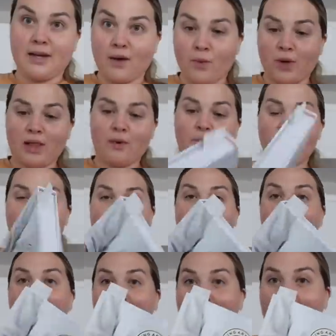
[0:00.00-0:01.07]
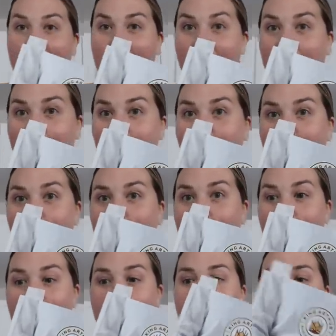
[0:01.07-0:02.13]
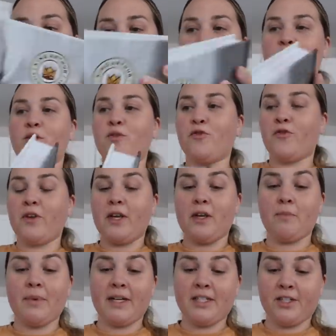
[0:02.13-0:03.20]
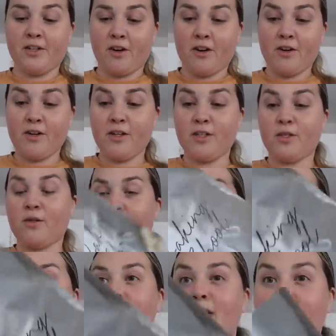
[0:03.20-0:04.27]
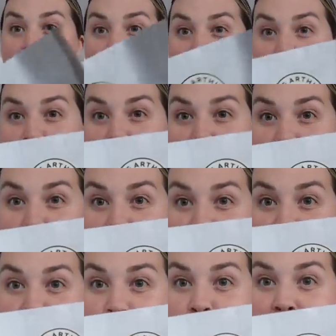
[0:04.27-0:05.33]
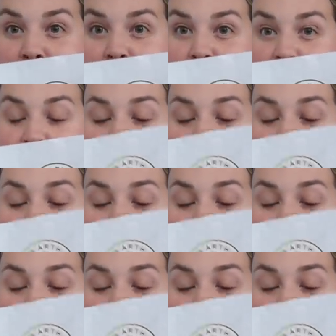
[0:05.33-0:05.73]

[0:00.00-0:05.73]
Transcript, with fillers: Now, while I'm waiting, I am going to feed my starters. So this is a King Arthur baking